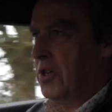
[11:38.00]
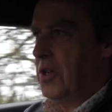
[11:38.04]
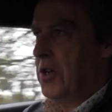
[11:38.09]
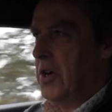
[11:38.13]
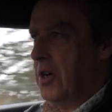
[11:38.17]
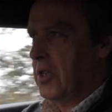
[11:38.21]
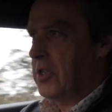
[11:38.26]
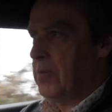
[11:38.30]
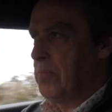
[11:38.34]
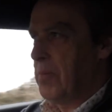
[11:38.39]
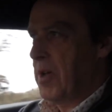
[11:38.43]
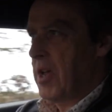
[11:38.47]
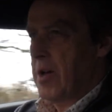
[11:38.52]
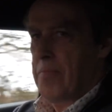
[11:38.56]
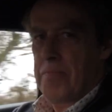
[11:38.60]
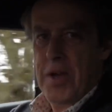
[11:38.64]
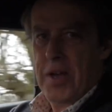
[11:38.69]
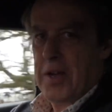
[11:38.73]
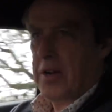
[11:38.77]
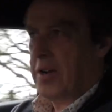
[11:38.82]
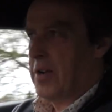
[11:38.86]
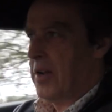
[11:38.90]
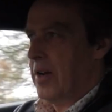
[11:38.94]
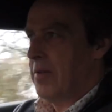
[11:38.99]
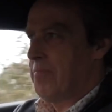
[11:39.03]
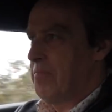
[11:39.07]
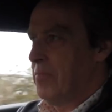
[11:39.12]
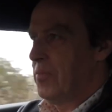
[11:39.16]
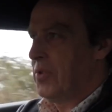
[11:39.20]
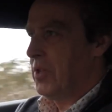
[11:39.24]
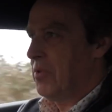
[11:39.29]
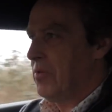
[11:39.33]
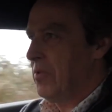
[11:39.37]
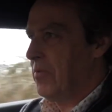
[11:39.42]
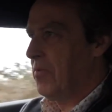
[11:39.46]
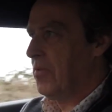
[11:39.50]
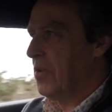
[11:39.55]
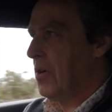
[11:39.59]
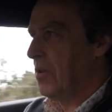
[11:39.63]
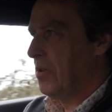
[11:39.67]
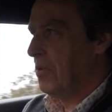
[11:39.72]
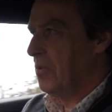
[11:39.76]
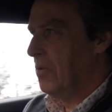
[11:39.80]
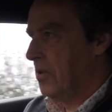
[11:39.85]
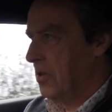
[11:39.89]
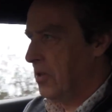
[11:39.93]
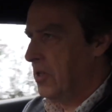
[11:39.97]
just be a bit clumsy with the
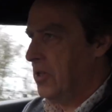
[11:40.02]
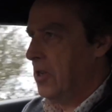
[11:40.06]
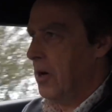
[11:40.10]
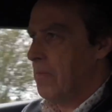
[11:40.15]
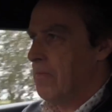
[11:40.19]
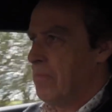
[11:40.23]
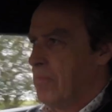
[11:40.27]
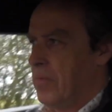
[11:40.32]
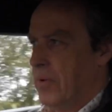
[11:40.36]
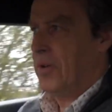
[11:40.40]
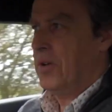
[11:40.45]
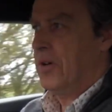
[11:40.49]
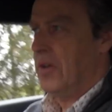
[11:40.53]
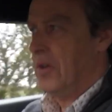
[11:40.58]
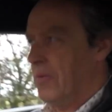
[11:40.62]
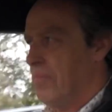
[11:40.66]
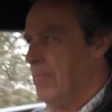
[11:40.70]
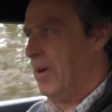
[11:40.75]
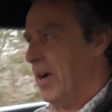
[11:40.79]
throttle and dump a lot of